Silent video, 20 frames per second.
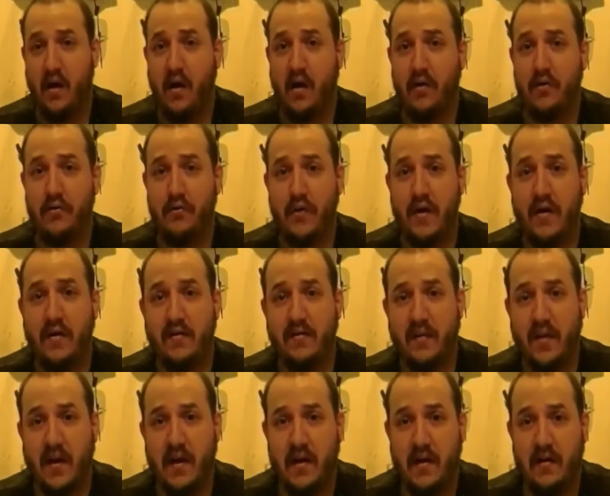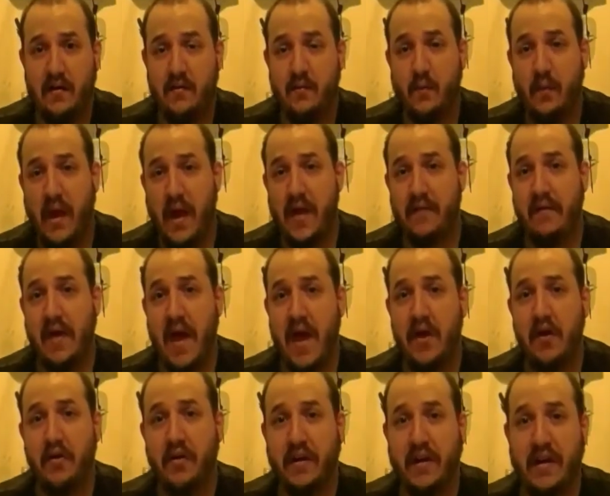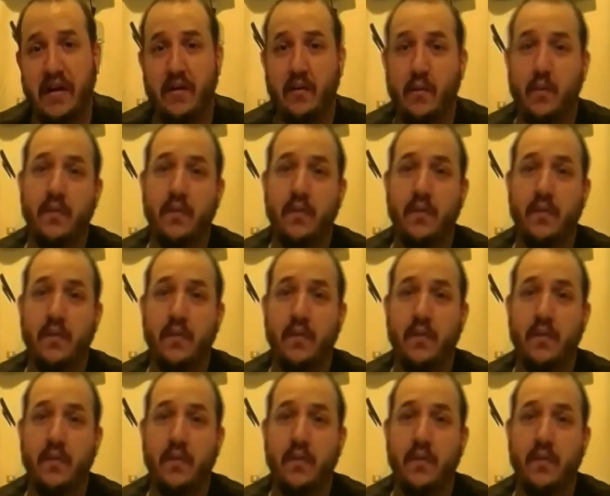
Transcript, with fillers: on the right side, we have anarchy,